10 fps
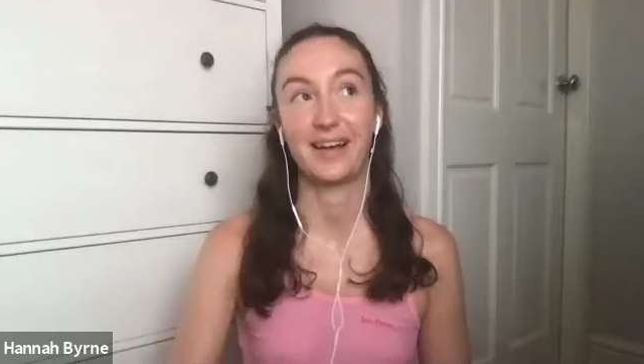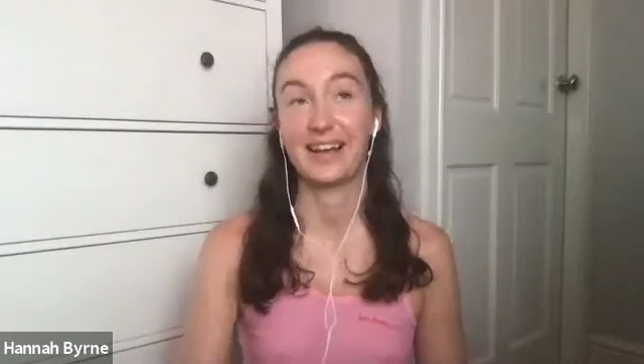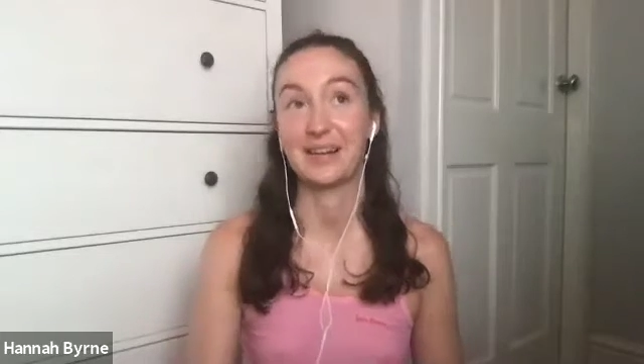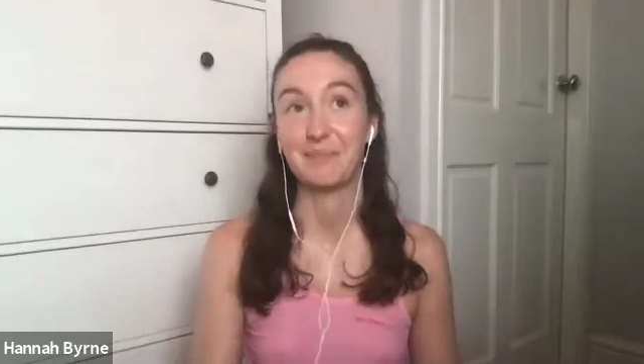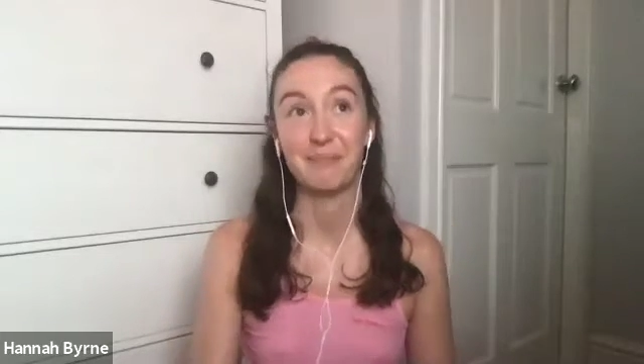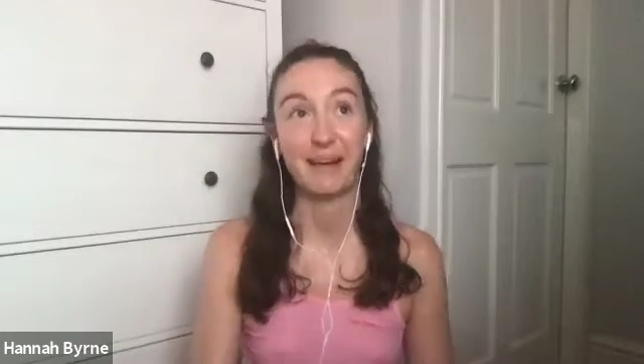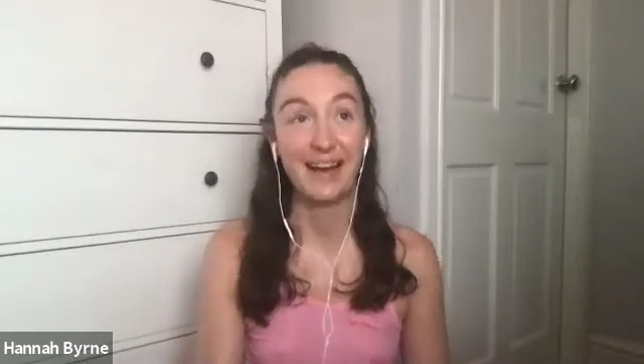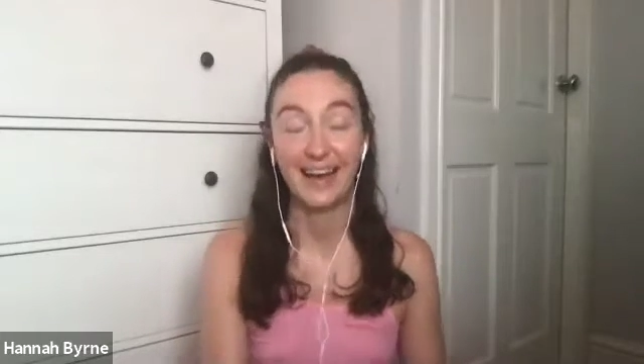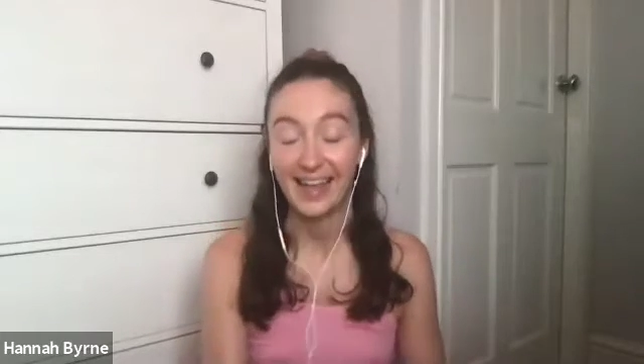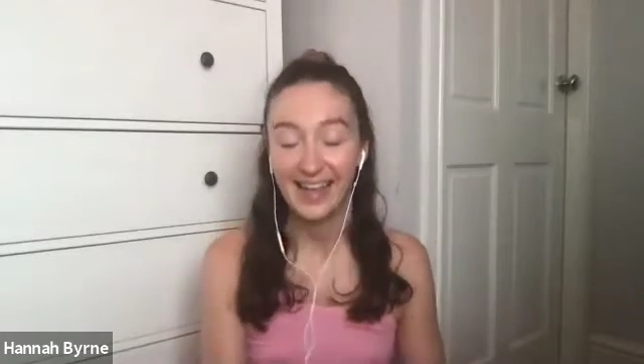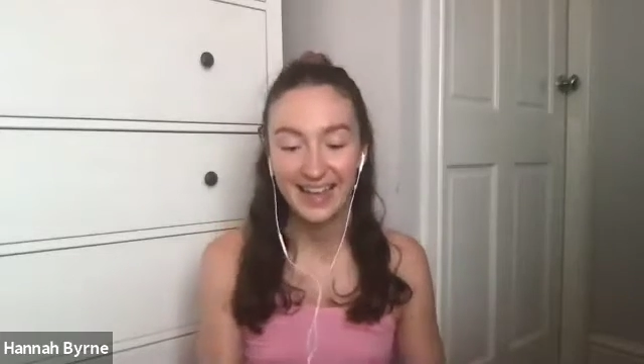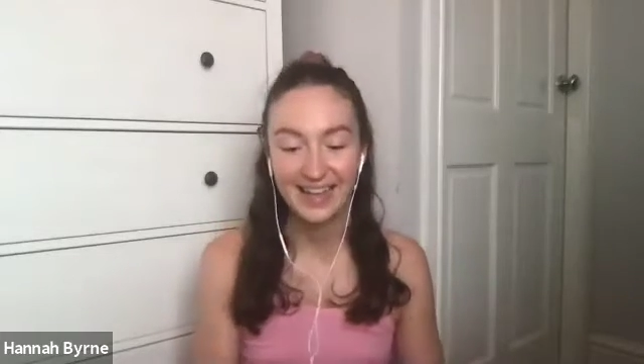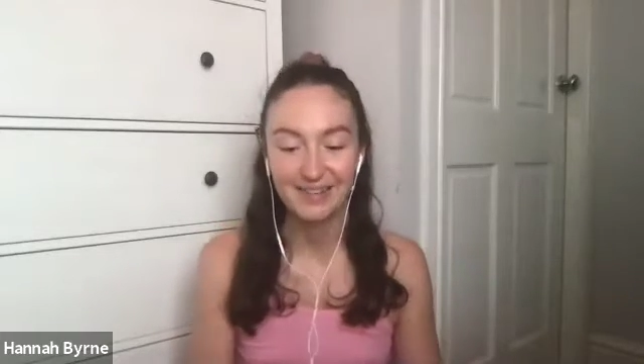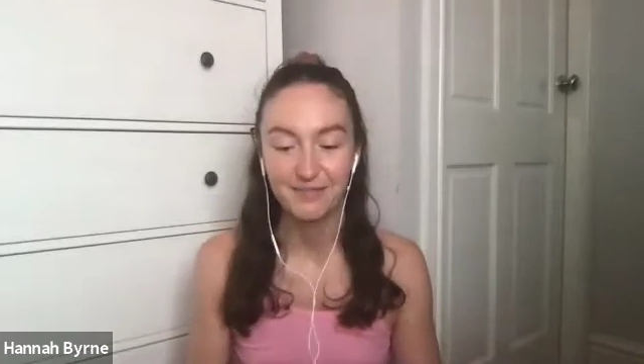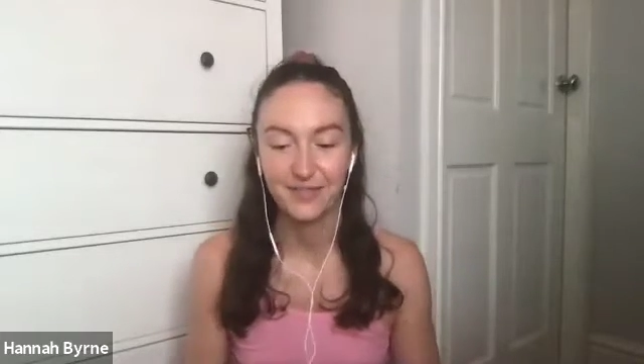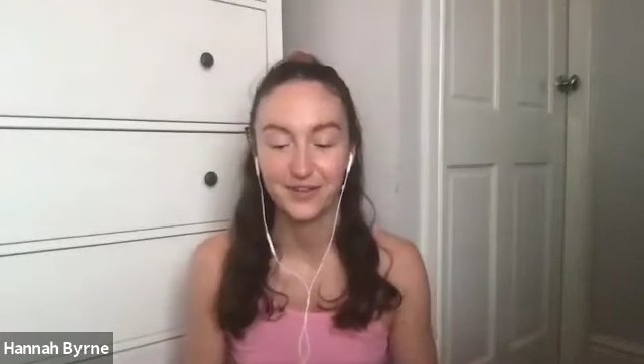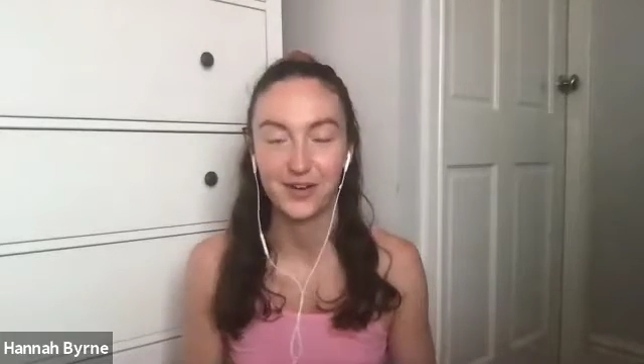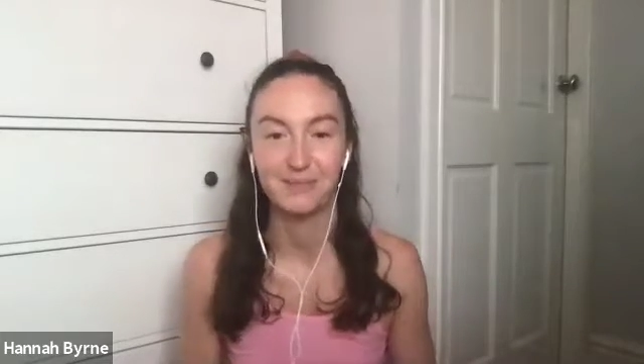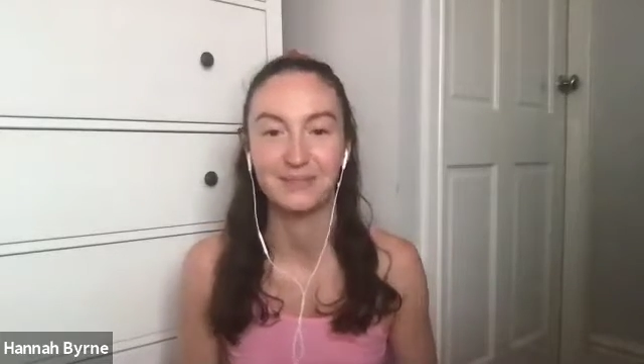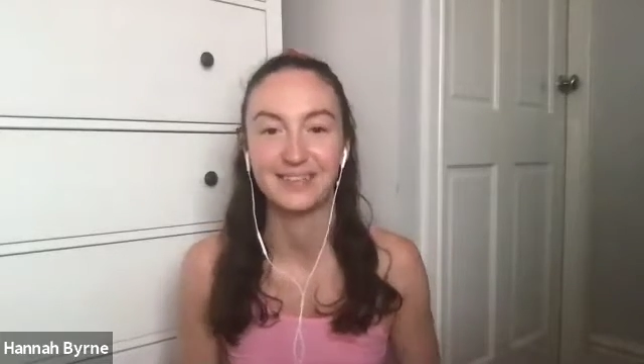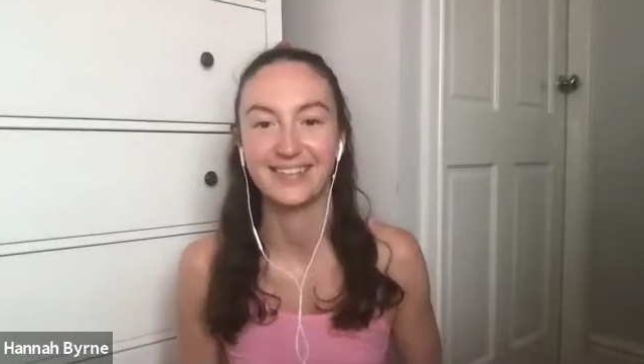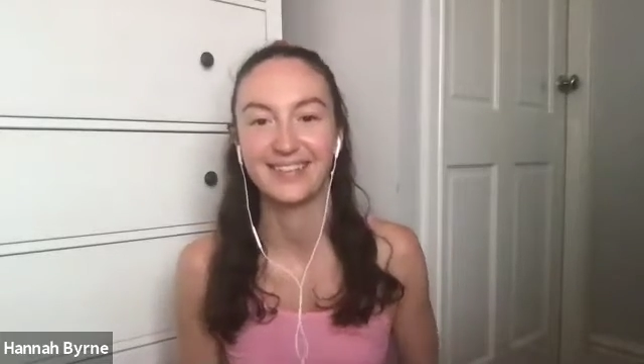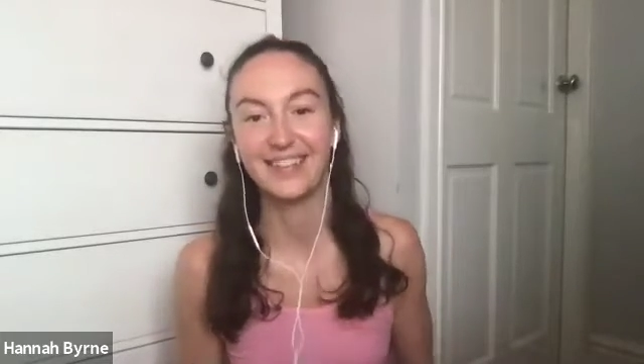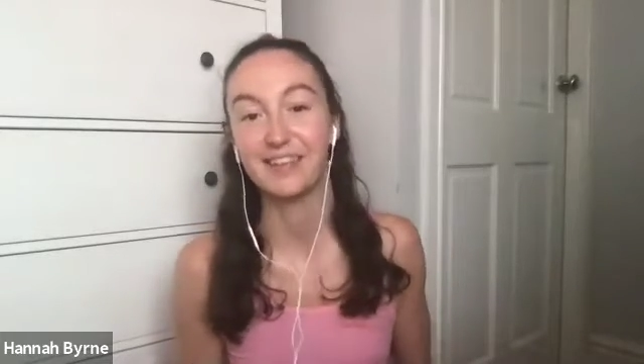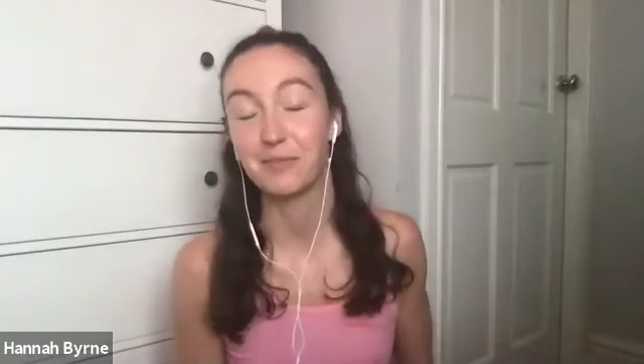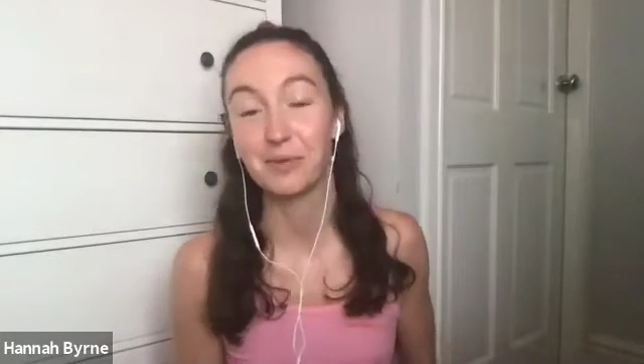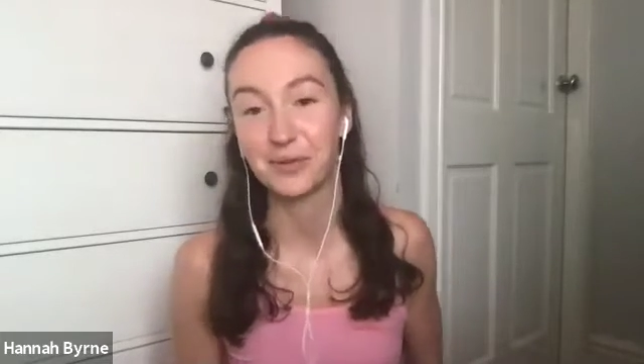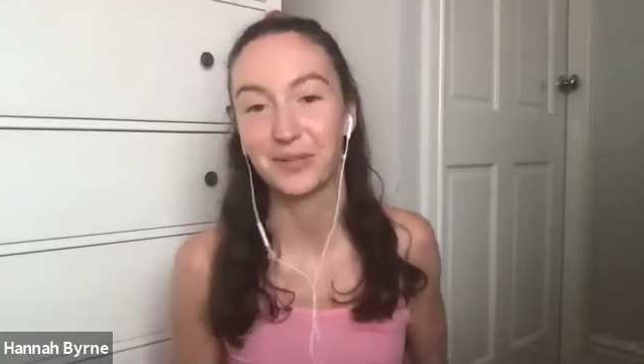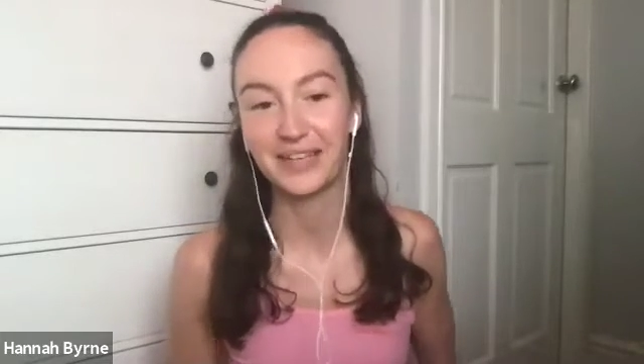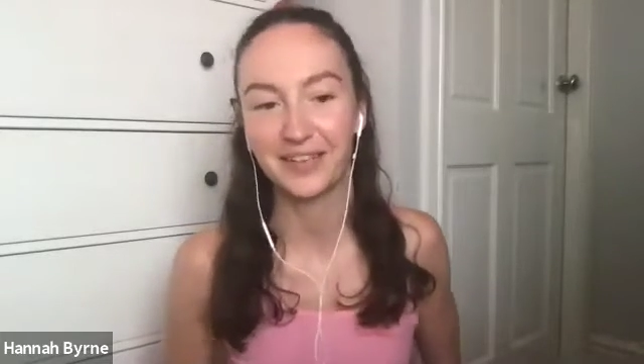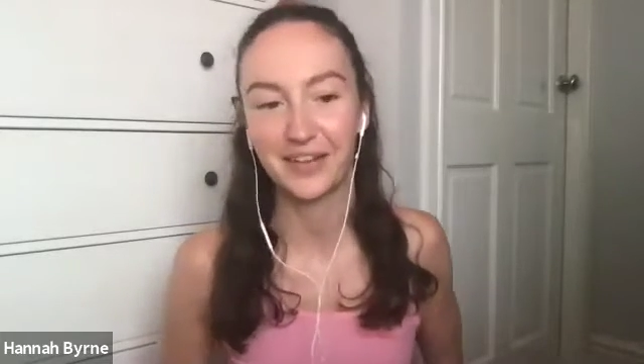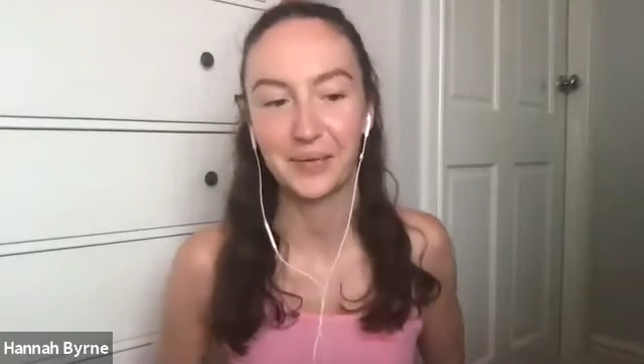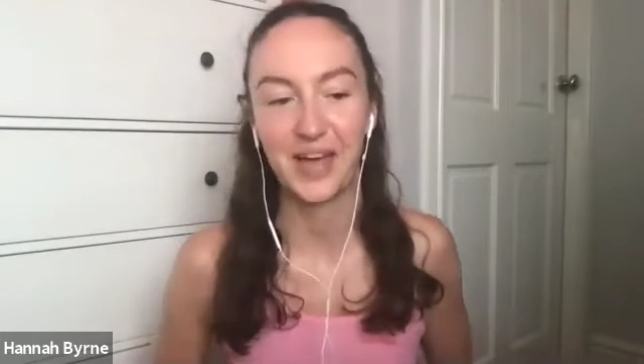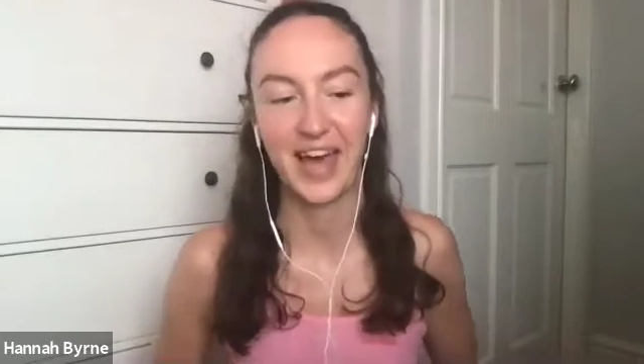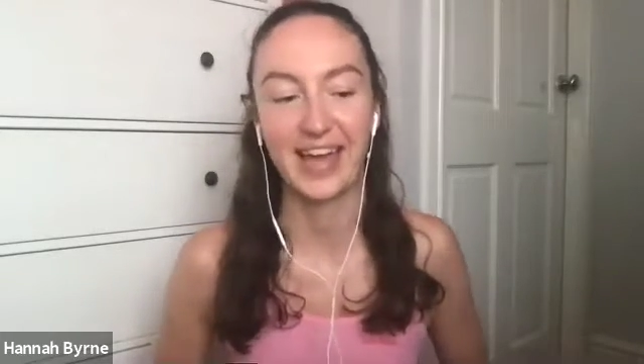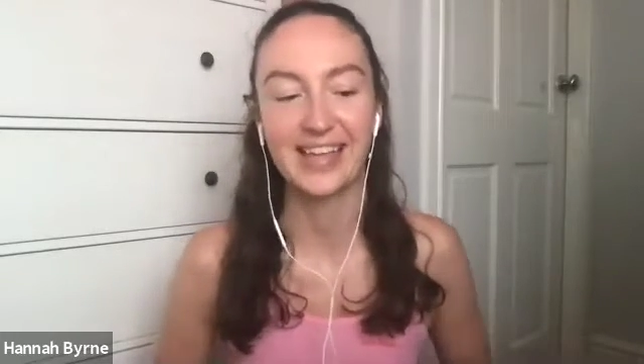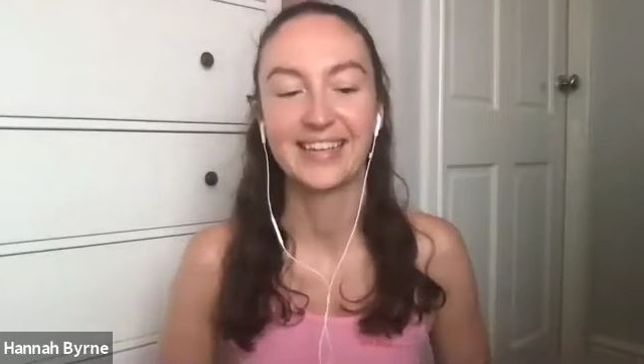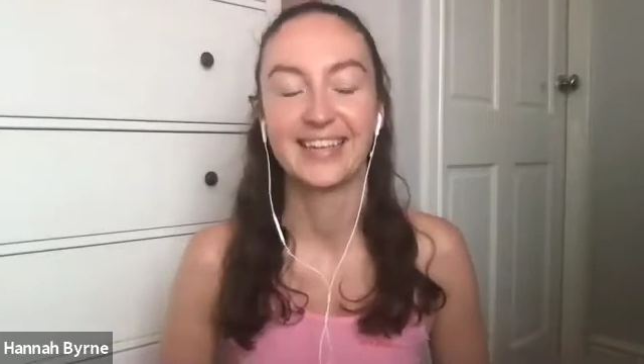I am Hannah. I am from Liverpool in the UK.